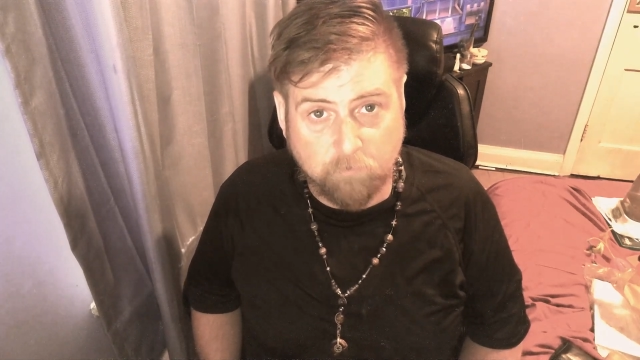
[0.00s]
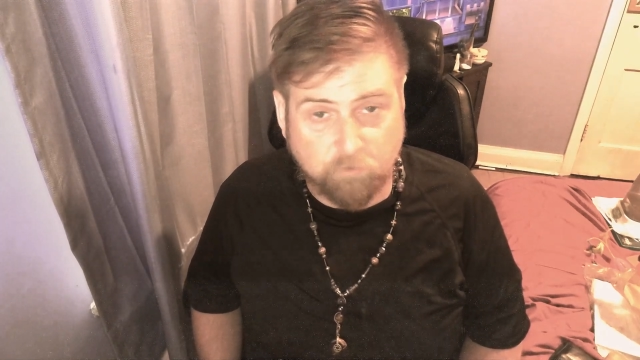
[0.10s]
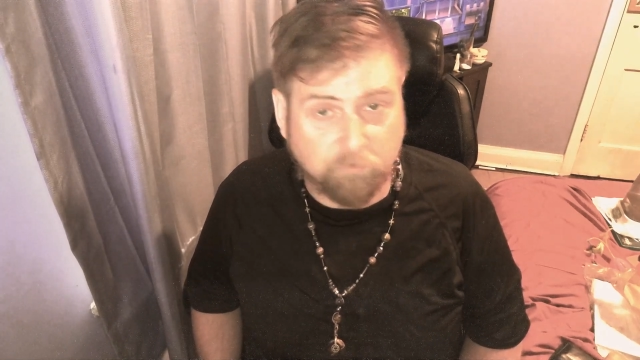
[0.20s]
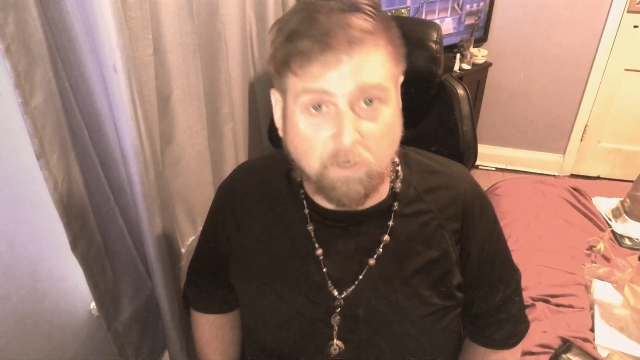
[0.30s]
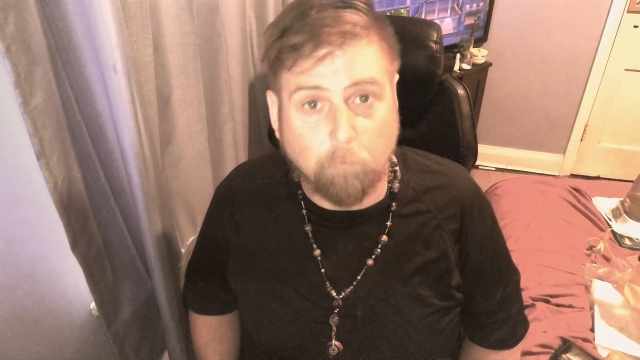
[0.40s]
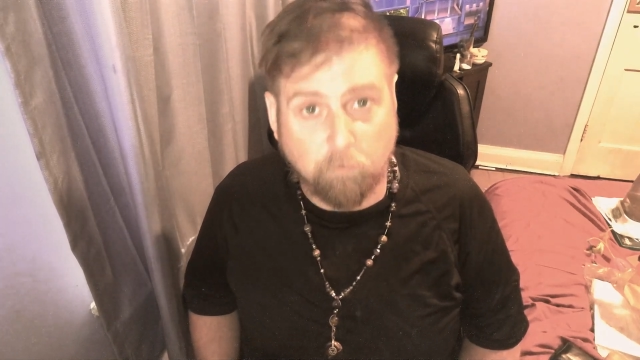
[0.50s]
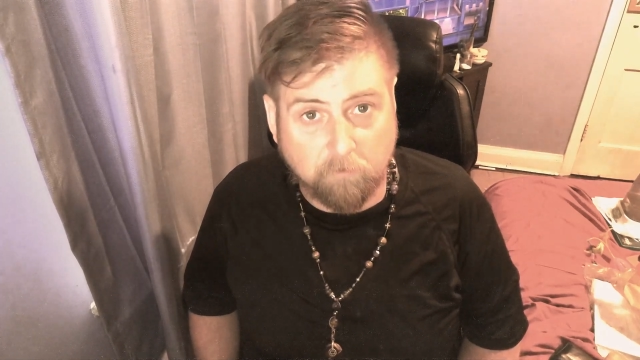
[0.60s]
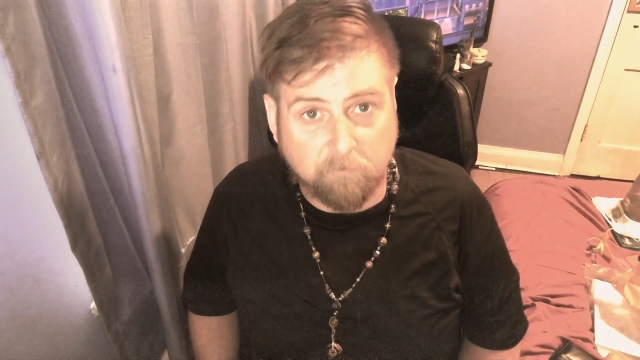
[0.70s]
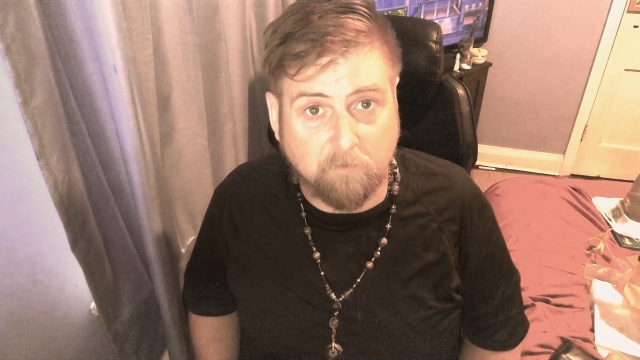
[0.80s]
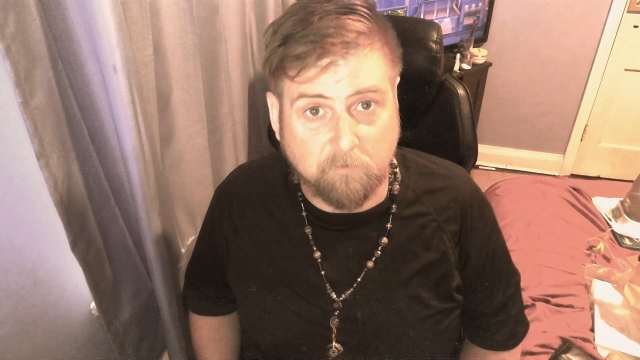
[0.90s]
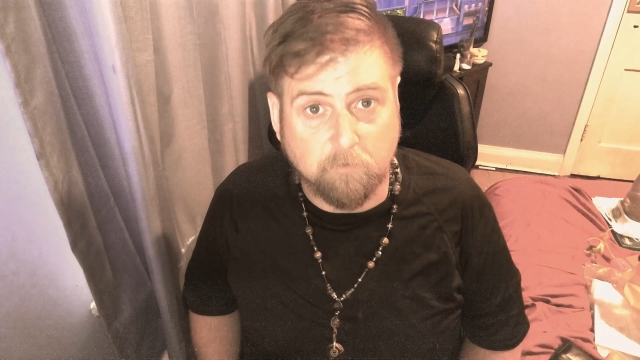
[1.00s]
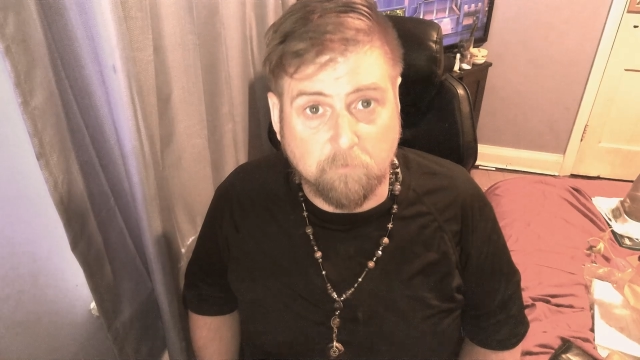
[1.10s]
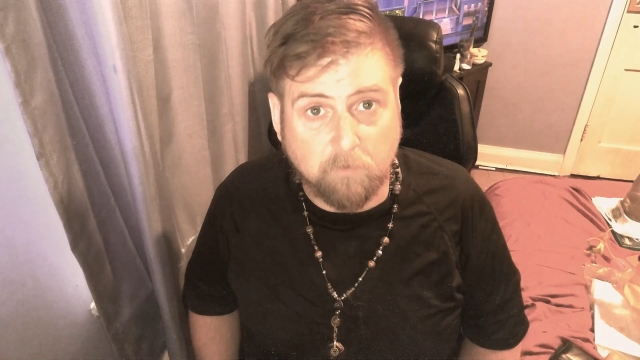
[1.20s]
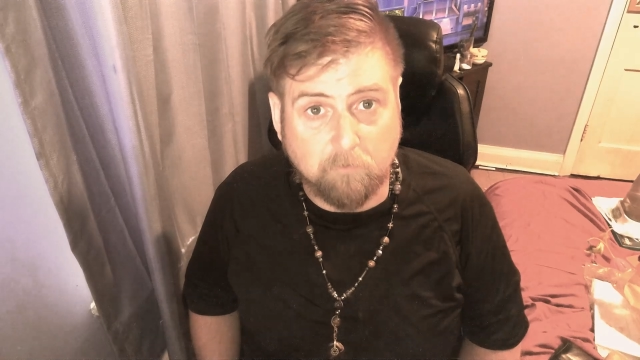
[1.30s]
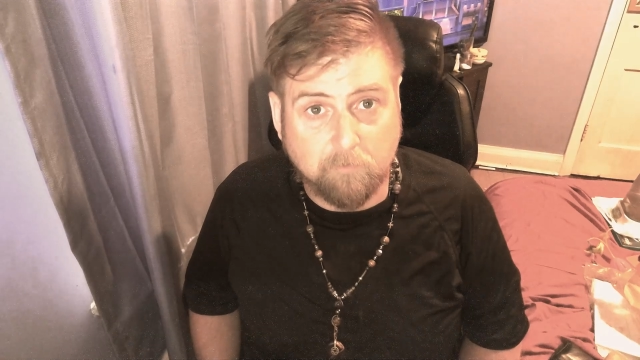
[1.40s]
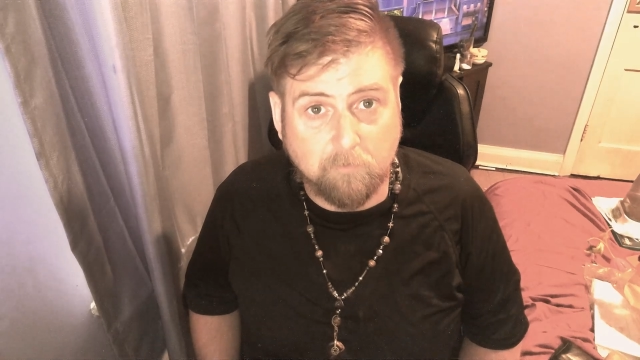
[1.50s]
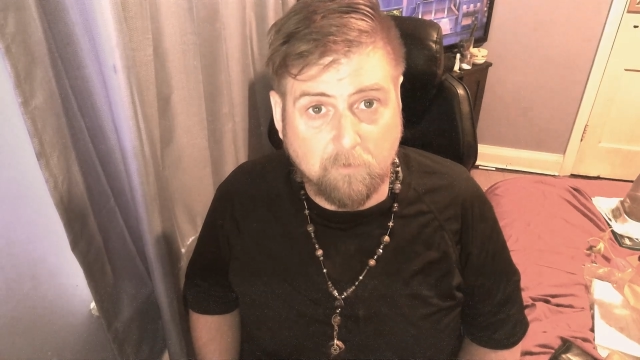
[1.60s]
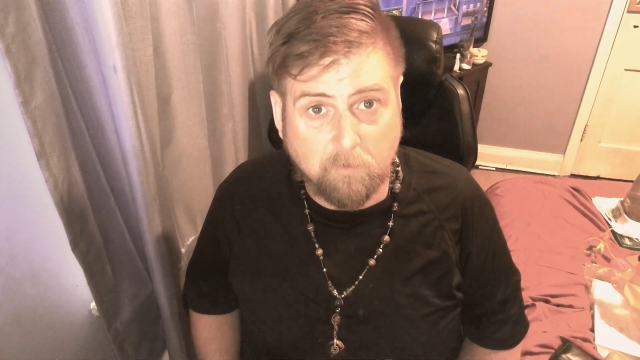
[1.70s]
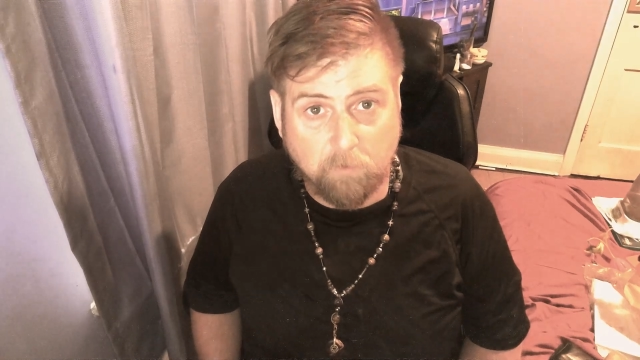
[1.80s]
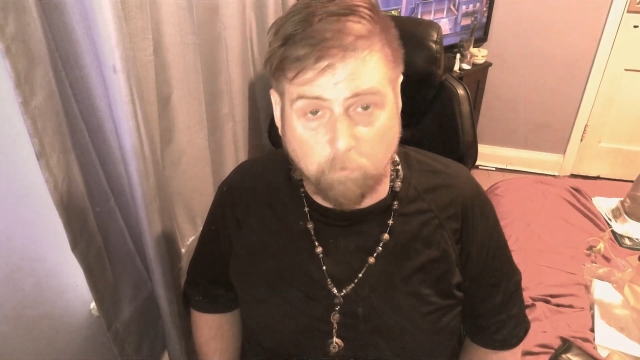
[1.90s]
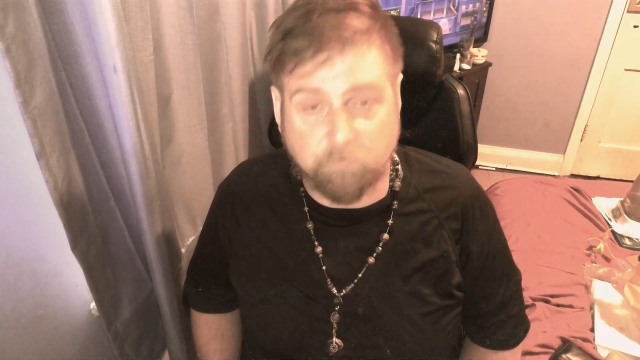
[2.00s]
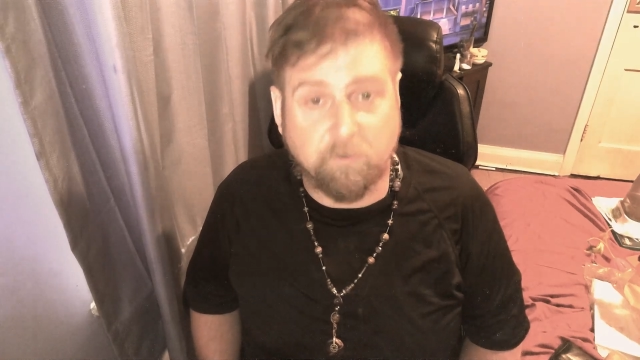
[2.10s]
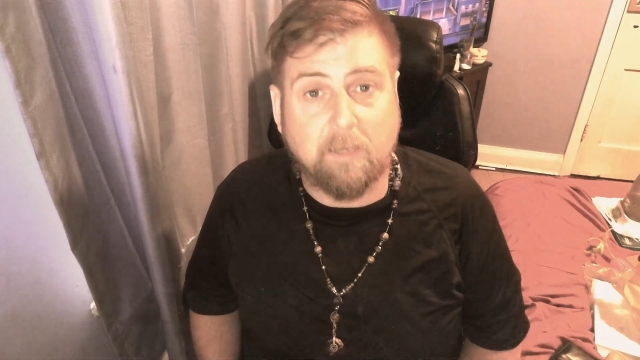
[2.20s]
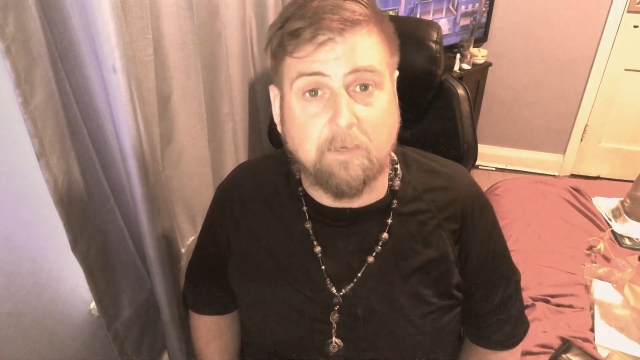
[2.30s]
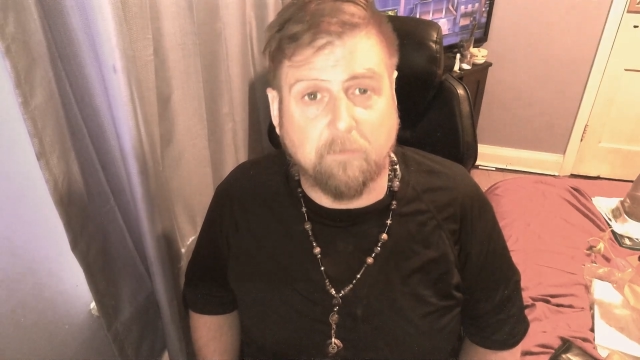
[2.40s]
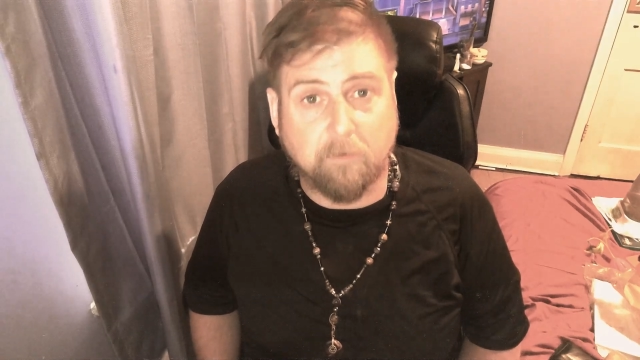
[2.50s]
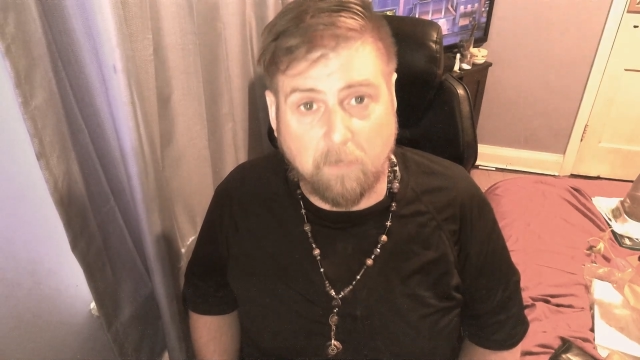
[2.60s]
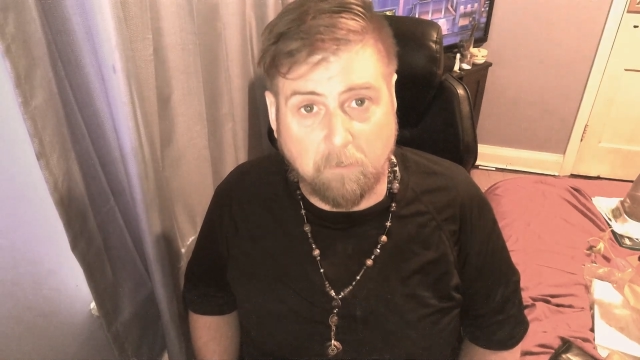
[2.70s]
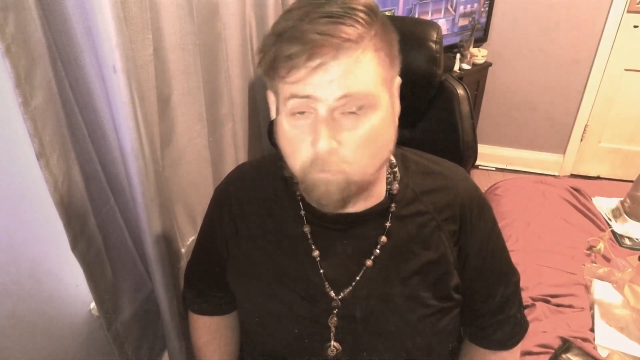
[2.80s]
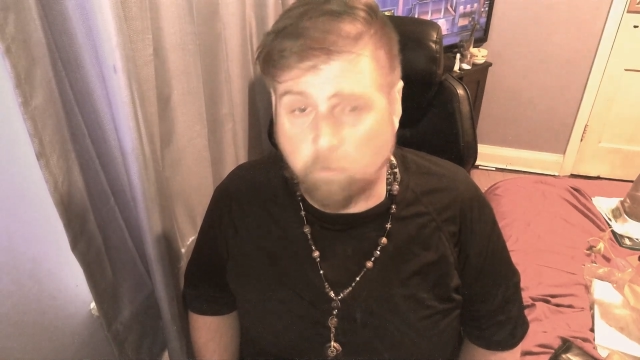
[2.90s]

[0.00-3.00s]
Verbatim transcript: Just stop criticizing yourself. Don't say anything negative.